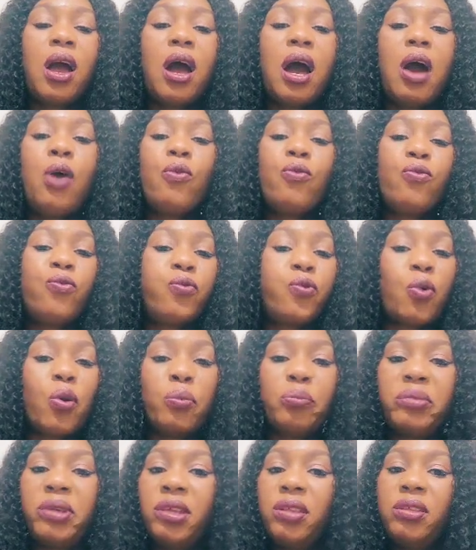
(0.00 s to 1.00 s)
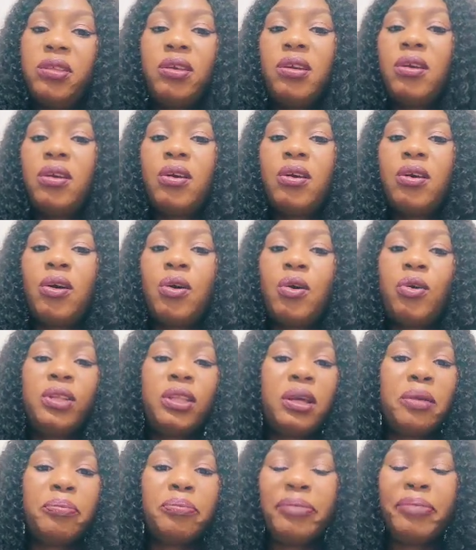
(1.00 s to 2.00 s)
I'll vomit on
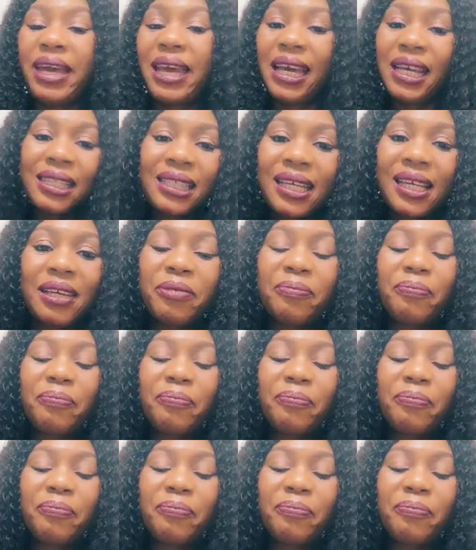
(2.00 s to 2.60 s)
the bed.